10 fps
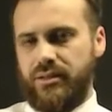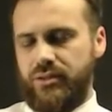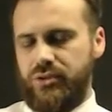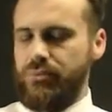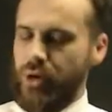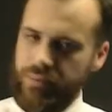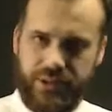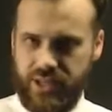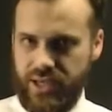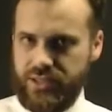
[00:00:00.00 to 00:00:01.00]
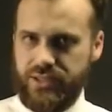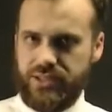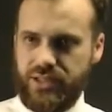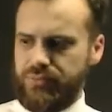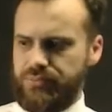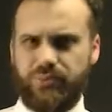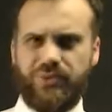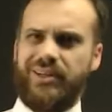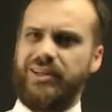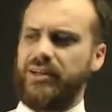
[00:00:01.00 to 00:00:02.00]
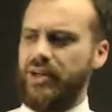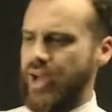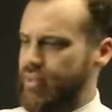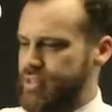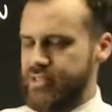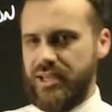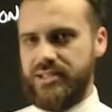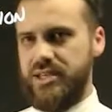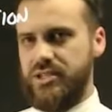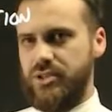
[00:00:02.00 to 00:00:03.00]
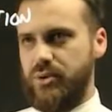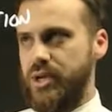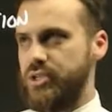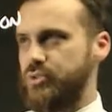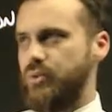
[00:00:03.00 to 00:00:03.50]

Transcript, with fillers: You might be saying to yourself, I had these Cartesian equations,